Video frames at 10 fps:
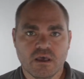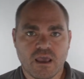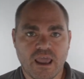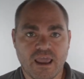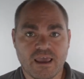
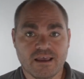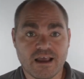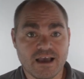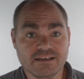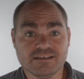And
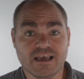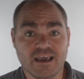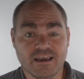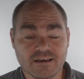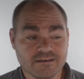I'd
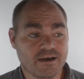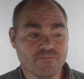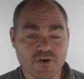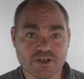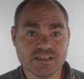say I'm
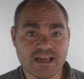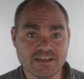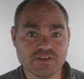very excited